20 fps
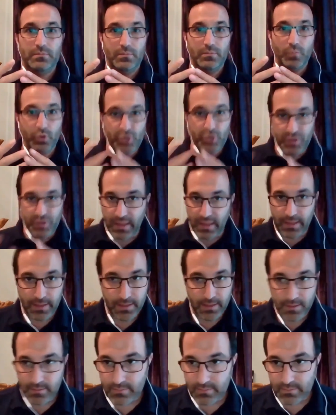What do you
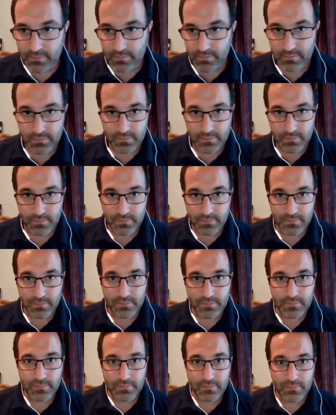think?
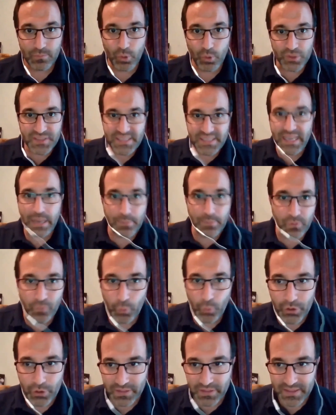What's the aim of
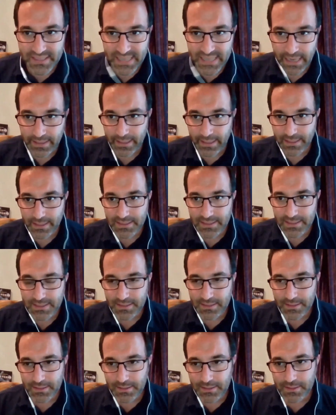all your other techniques?
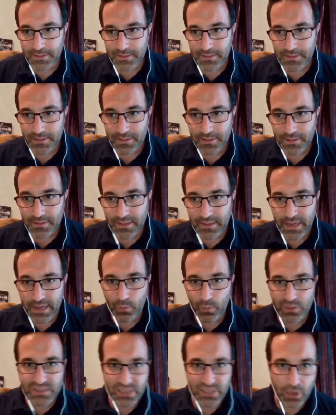Can
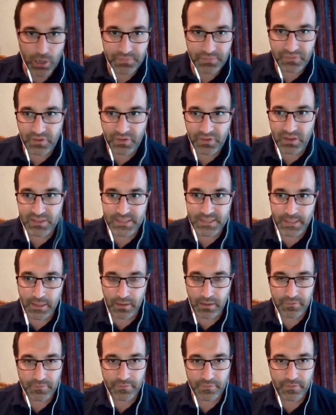anyone type fast
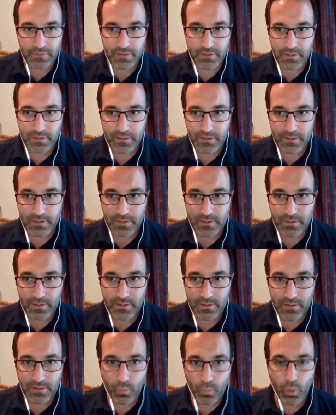enough?
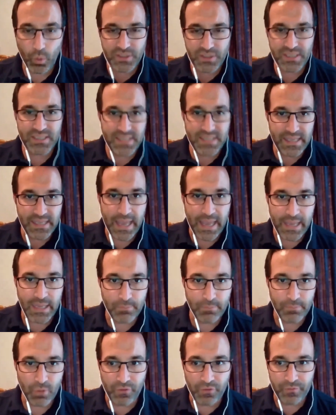What is the
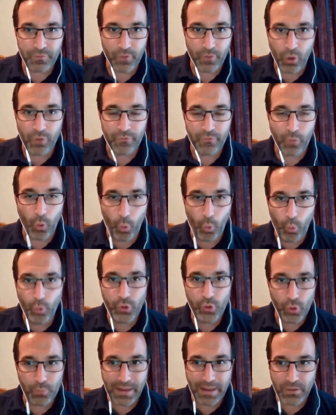aim of, of all
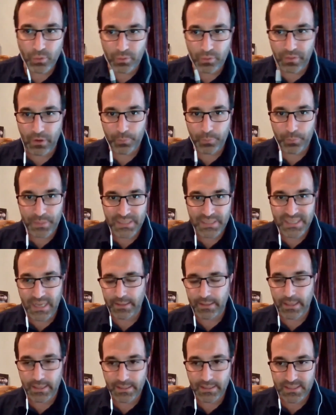your manual therapy
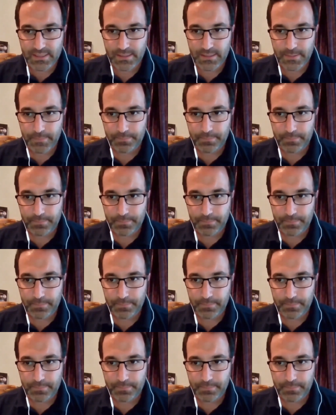techniques?